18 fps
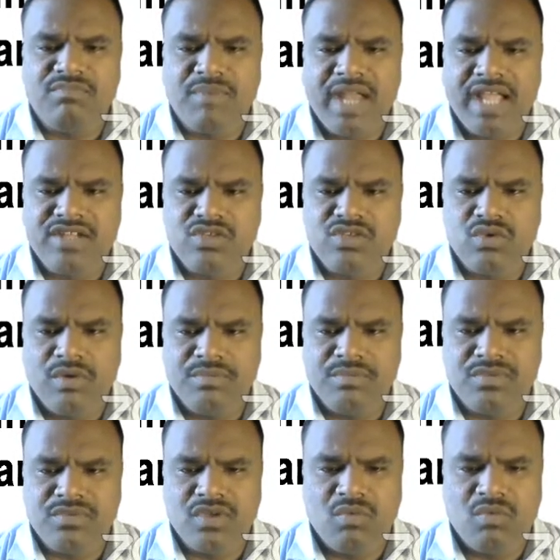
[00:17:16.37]
plant to
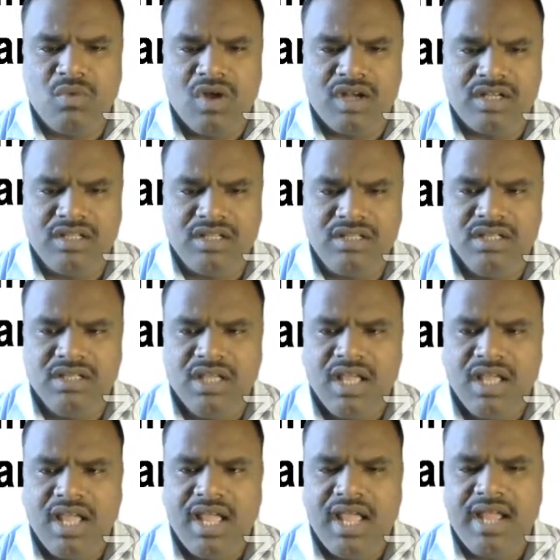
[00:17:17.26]
absorb water
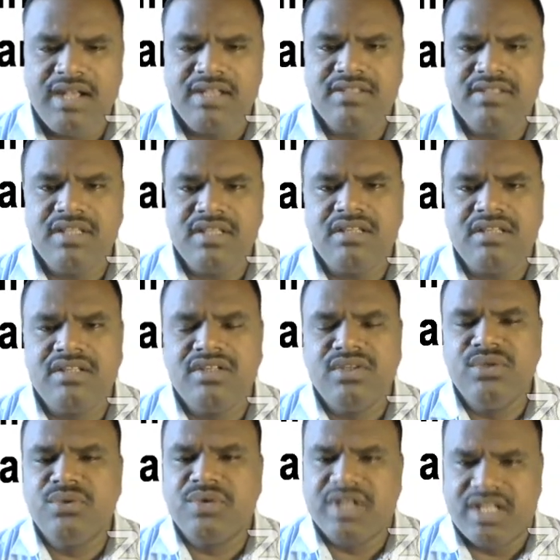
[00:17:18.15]
and the
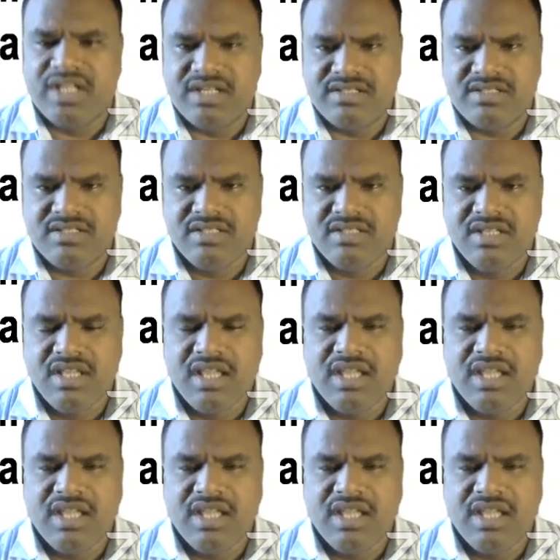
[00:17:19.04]
nutrients.